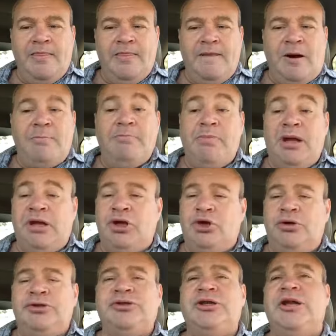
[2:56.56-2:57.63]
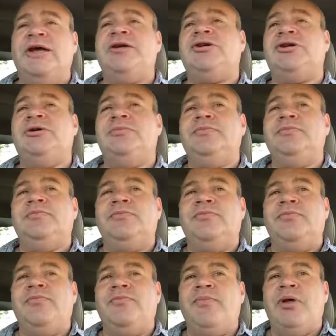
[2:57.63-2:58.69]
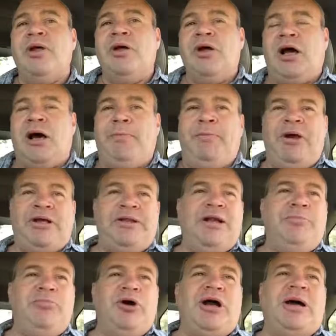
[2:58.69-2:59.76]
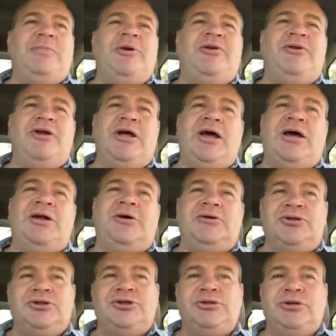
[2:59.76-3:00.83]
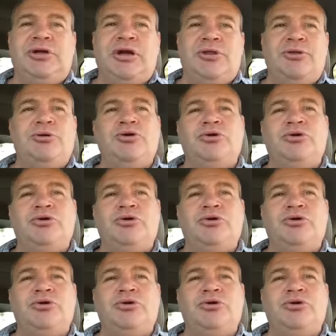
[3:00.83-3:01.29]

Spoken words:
Many years later, I picked that book up as an adult, and I thought to